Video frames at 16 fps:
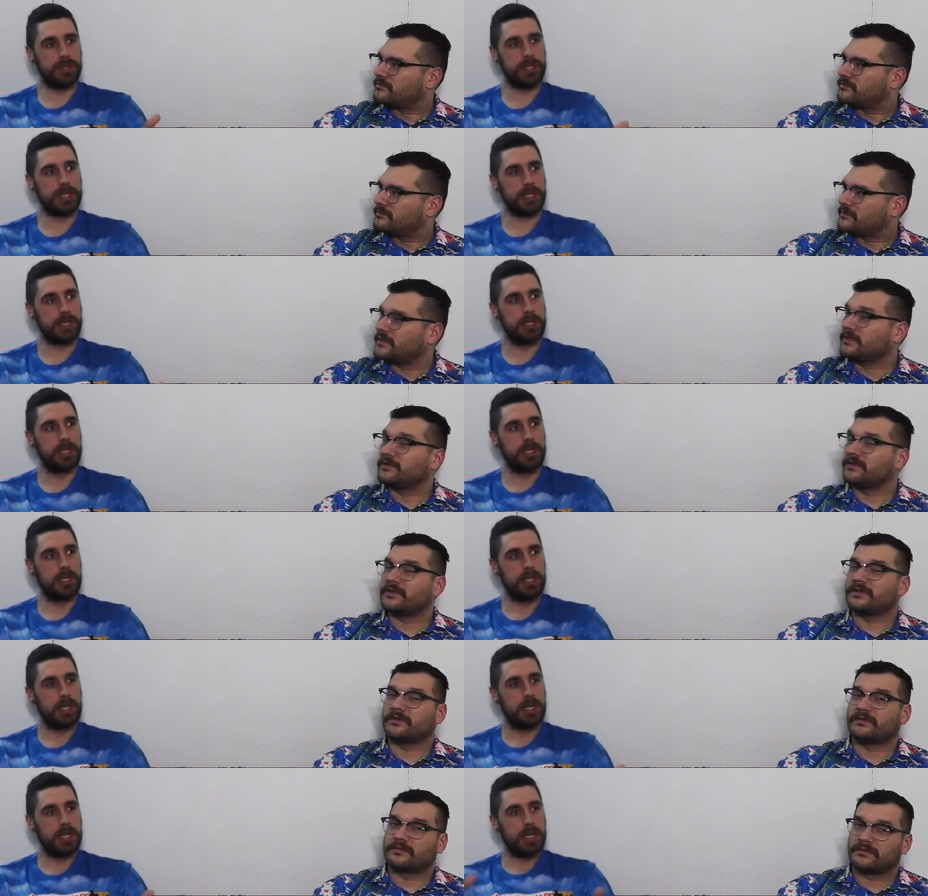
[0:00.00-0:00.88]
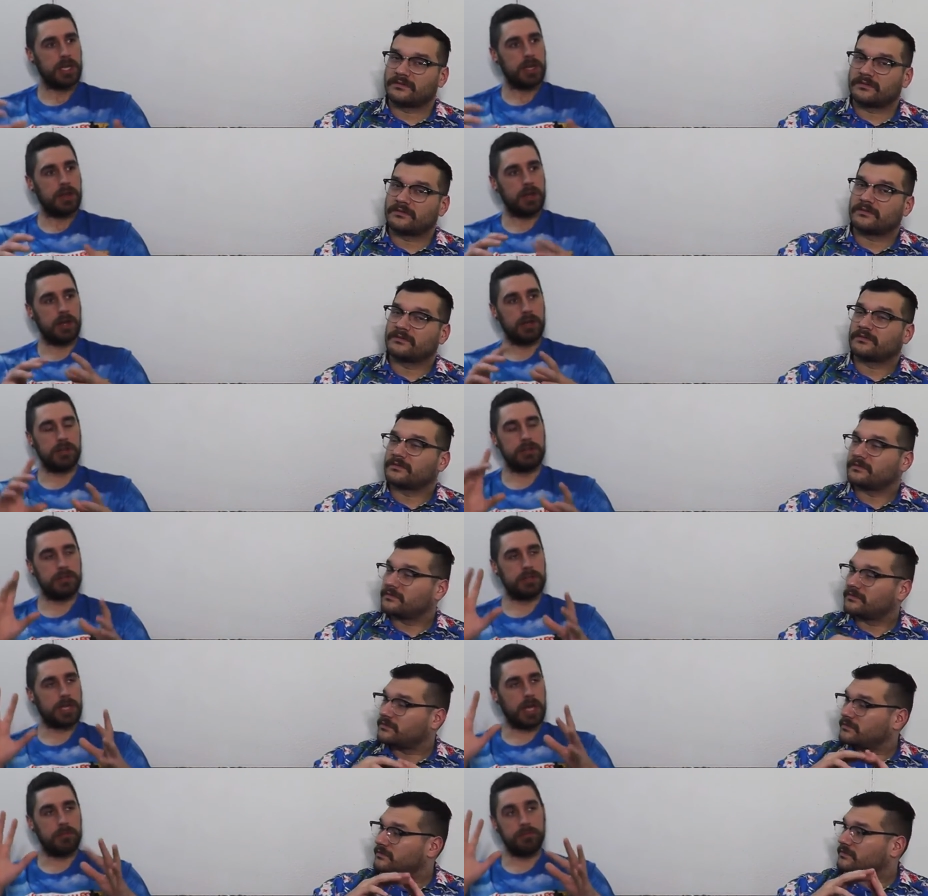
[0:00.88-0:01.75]
Speaker 1: thing. Oh yeah. Uh,
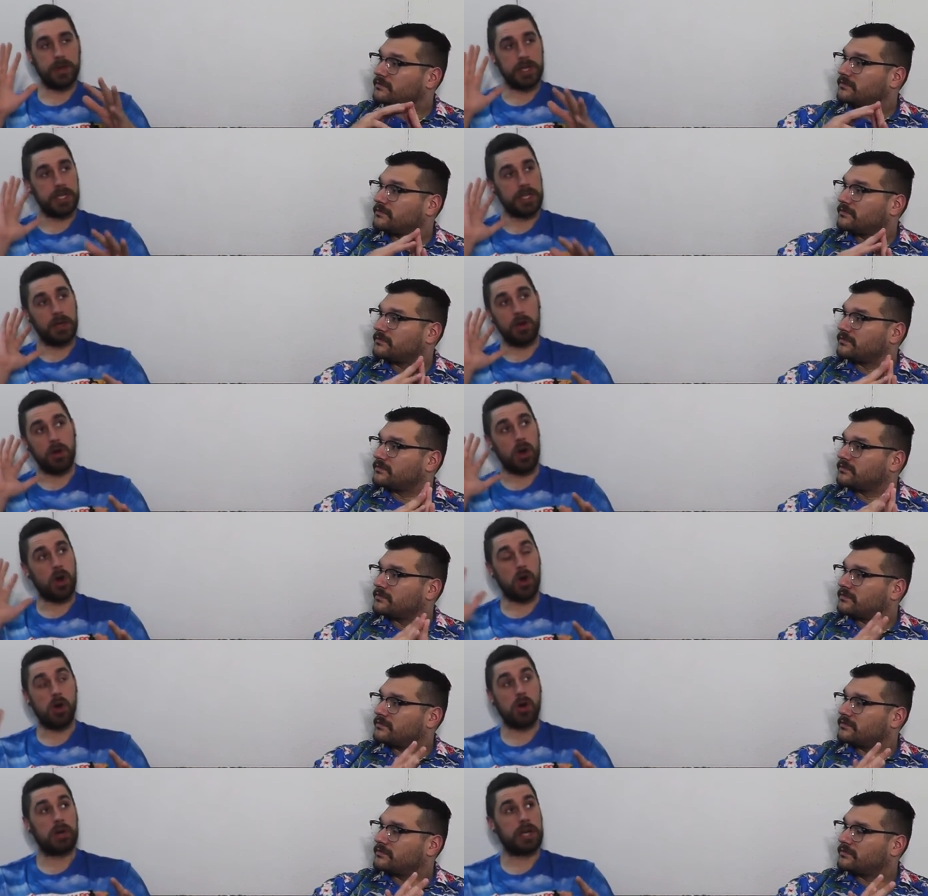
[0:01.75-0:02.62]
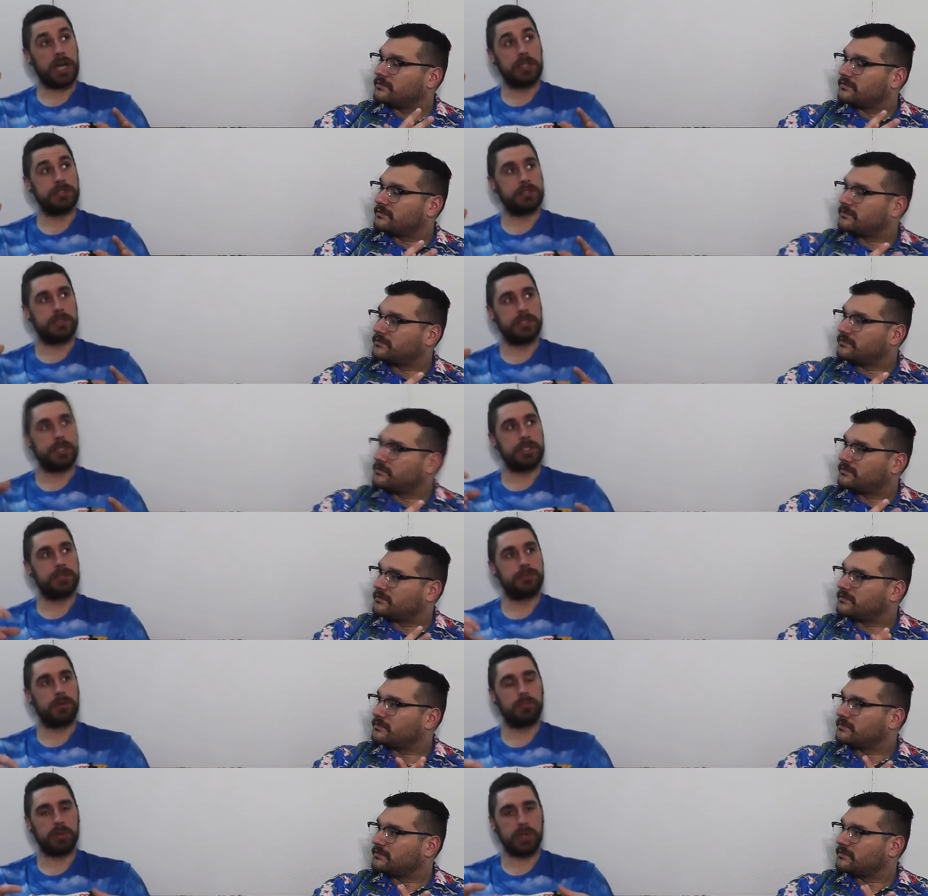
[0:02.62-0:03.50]
I'm finding out all kinds of
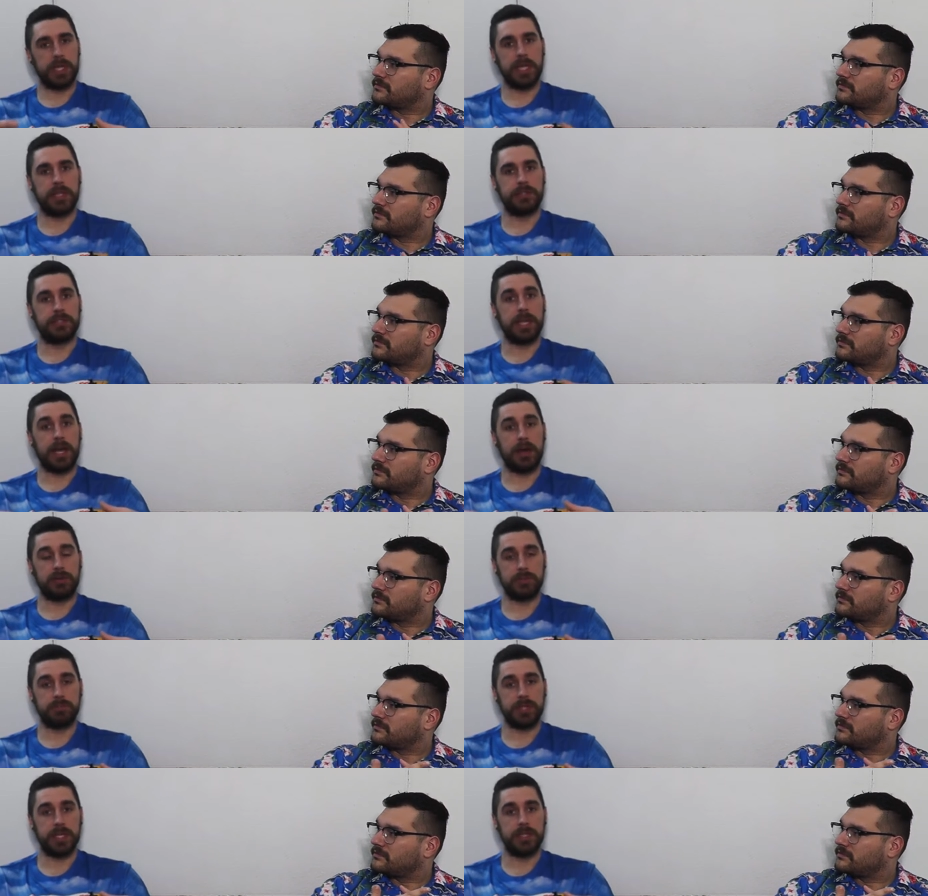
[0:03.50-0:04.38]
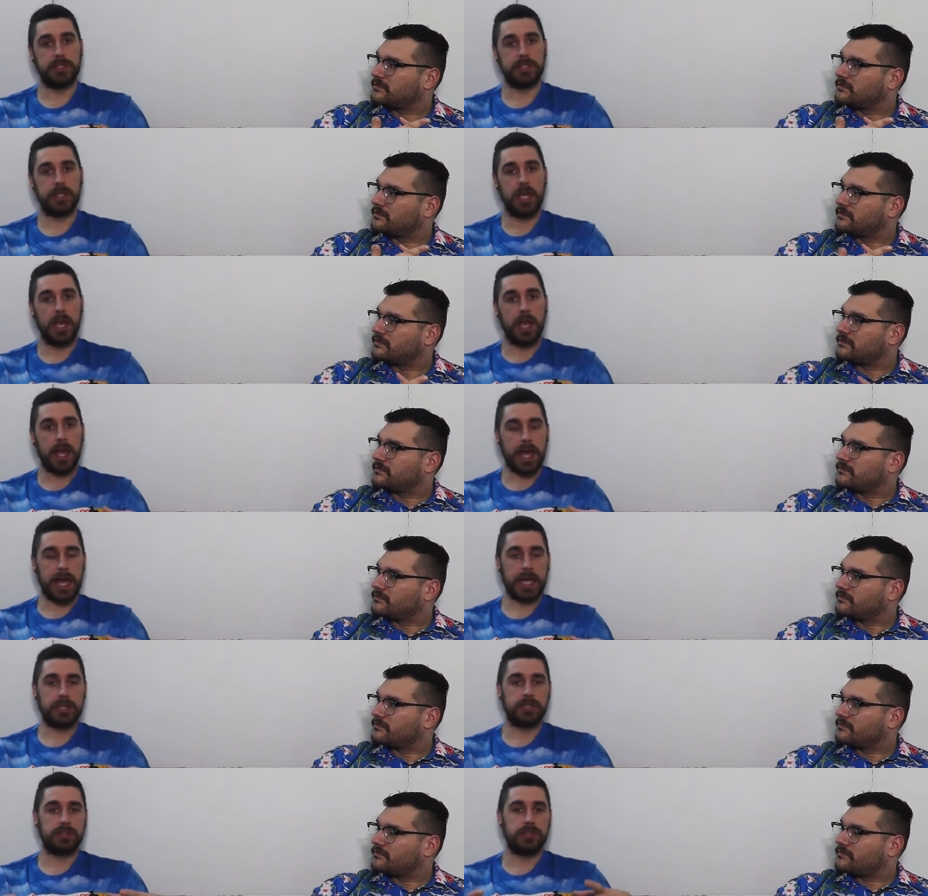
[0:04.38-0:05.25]
things for plants, house plants.
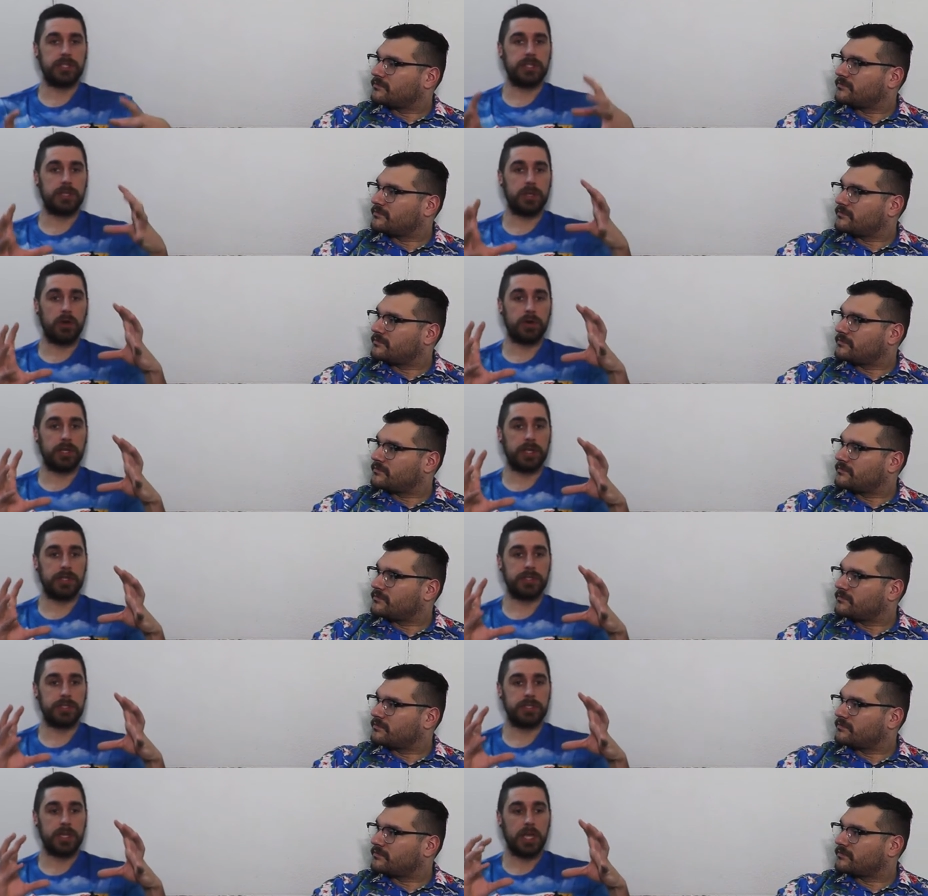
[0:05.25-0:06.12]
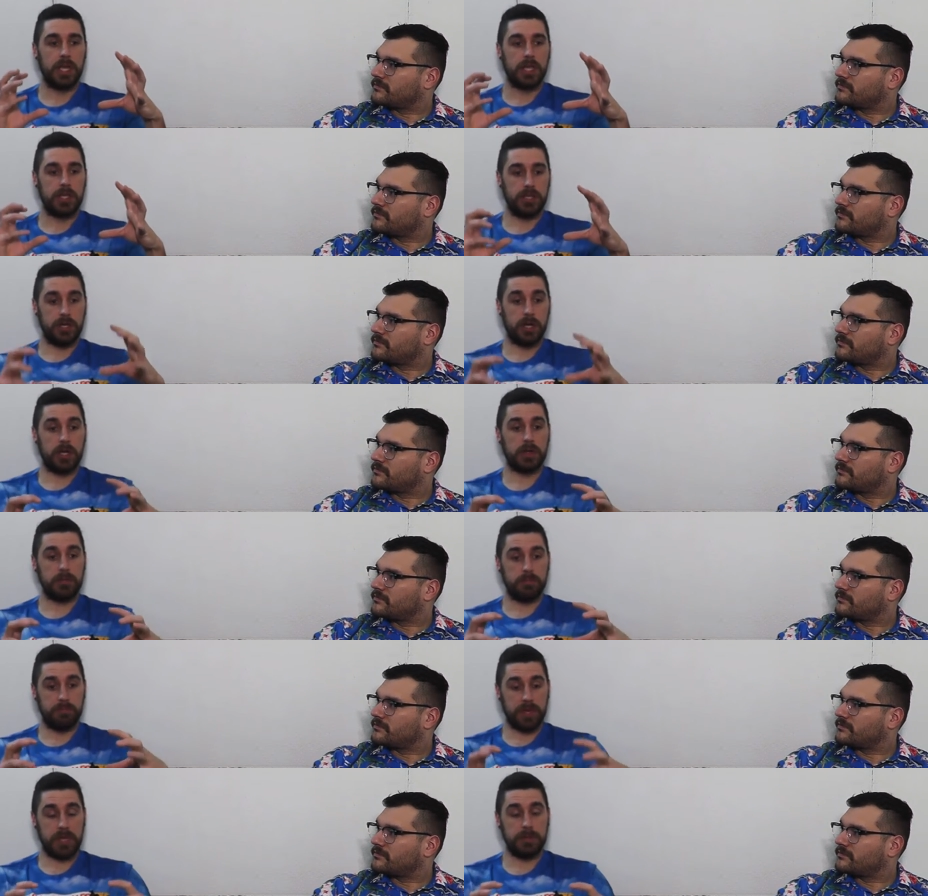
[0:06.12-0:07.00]
Actually, coconuts,
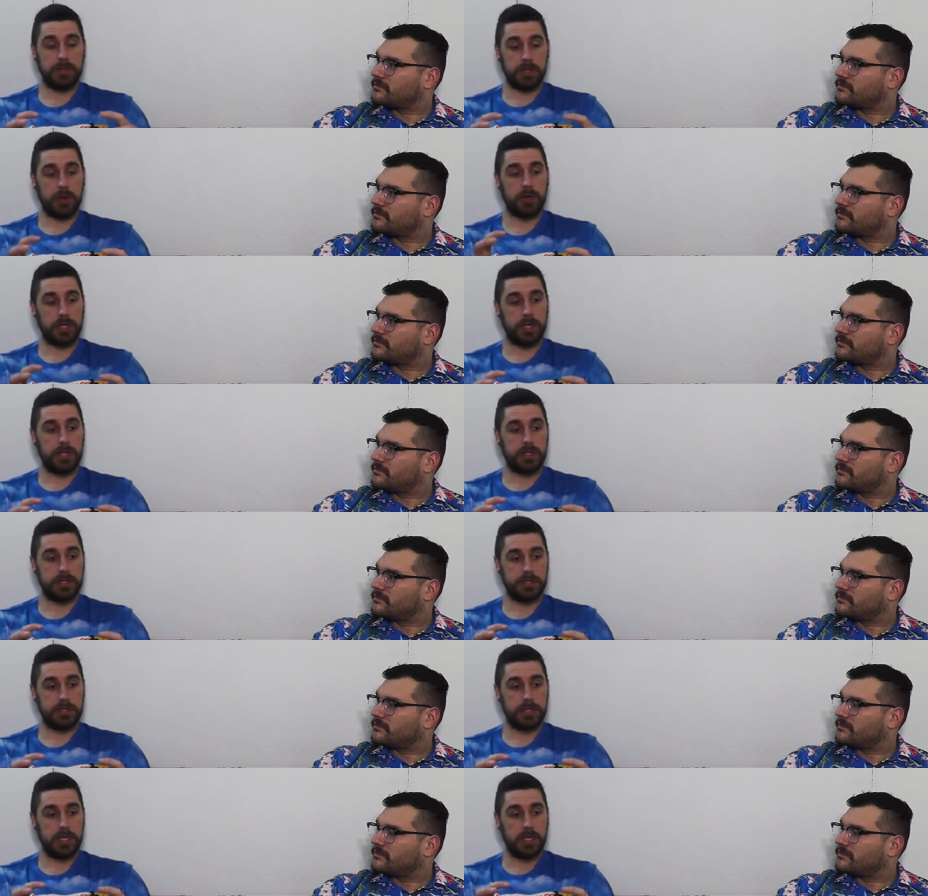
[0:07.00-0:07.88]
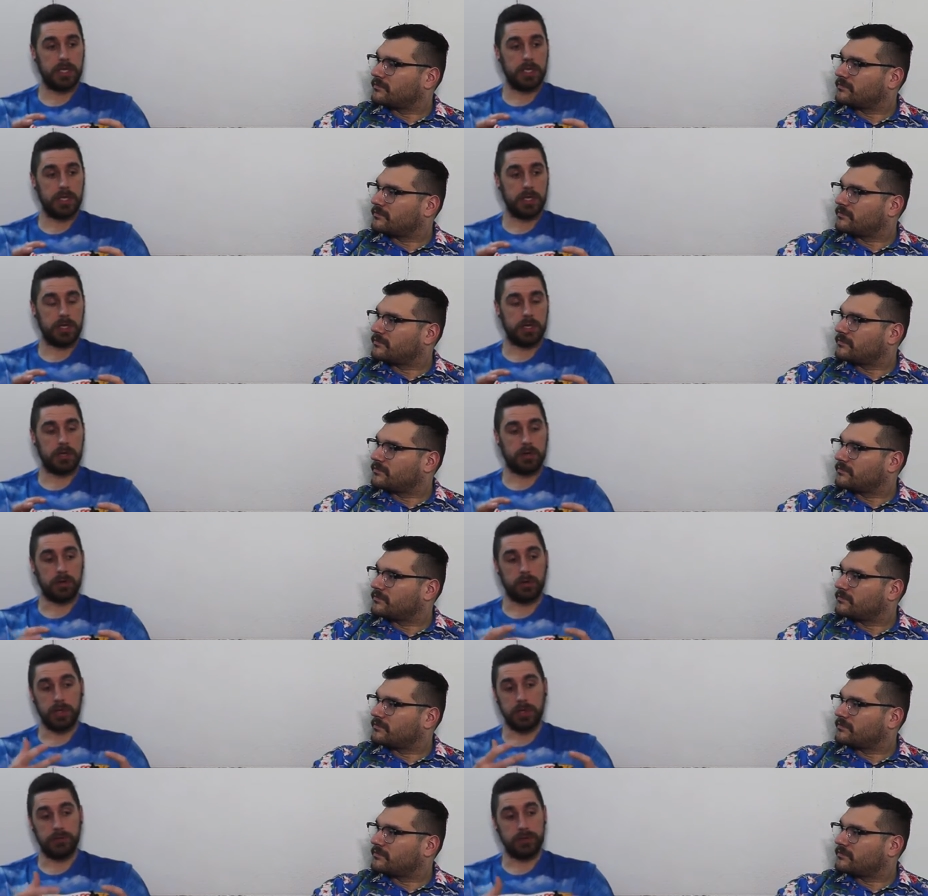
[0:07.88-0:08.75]
young baby coconuts, uh,
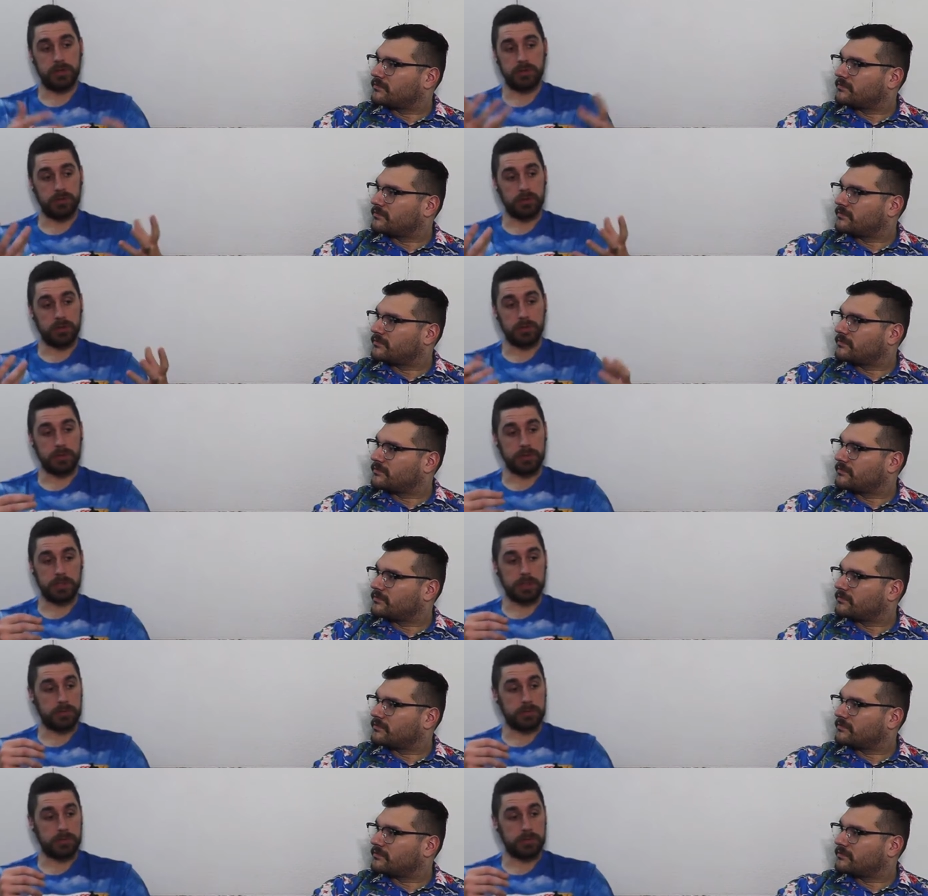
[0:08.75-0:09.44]
or even older ones,